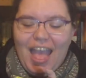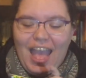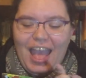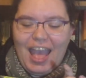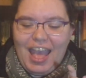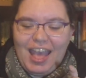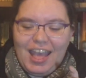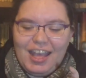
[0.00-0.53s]

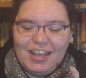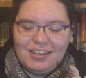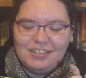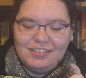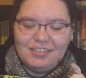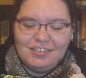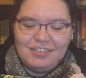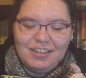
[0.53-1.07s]

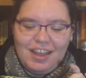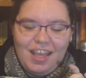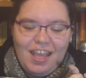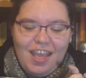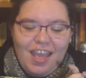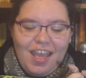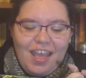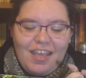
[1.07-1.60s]
And
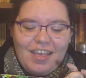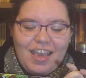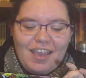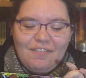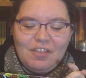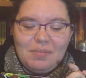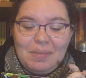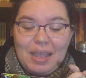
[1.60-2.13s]

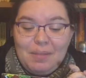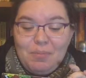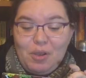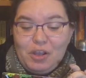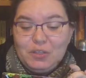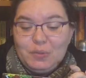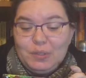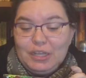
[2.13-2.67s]
every May
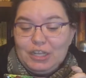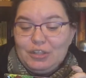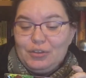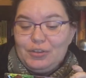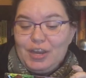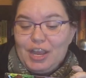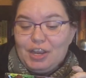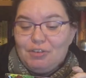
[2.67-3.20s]
box will
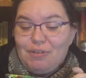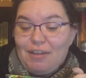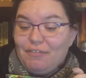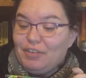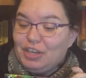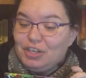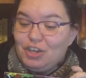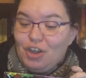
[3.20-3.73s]
include a
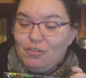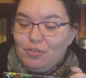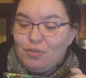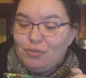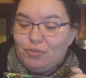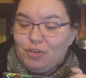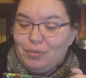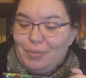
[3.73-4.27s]
graphic
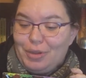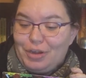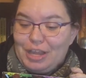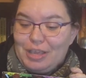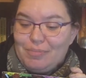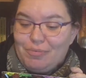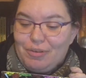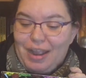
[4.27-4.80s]
novel from
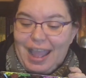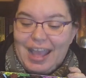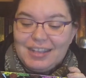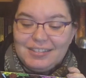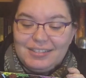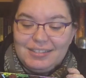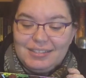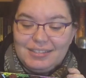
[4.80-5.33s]
Oni
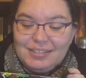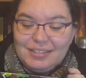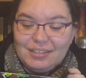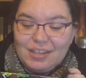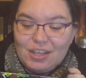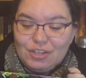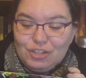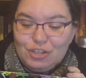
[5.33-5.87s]
Press.
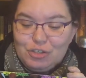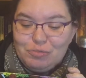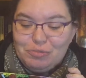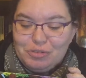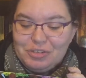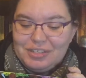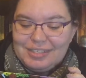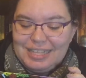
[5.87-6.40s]
Two
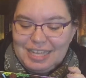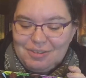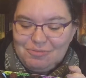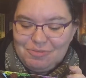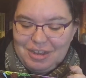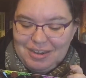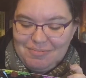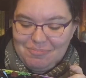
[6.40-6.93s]
books
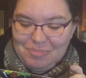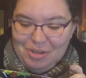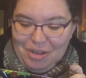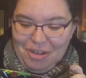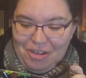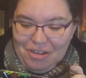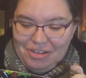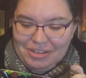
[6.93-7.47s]
in one
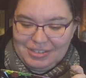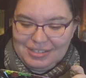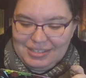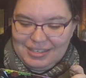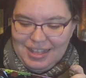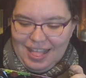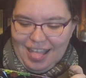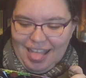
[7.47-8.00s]

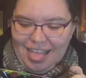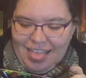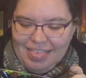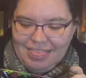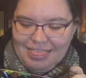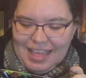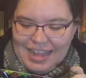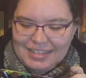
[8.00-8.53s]
box.
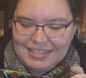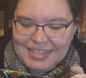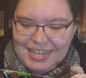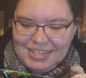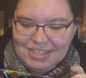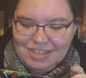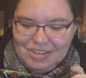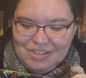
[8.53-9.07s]
That
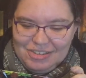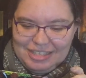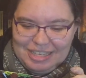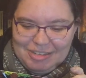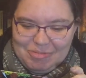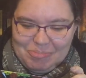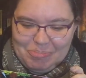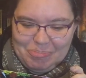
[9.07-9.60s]
sounds
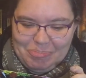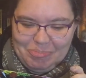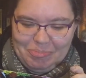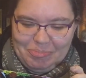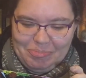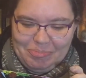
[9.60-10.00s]
awesome.